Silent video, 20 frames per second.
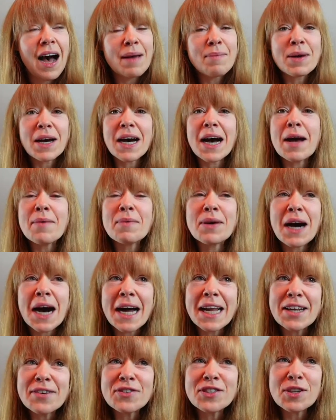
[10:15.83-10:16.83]
I'm
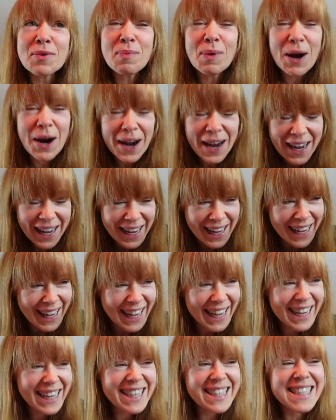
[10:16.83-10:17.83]
kind of
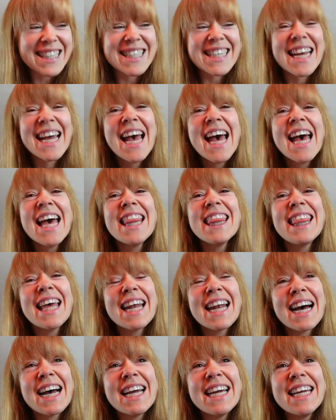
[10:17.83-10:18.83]
surprised
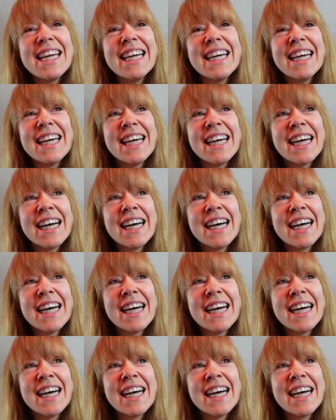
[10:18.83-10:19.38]
that I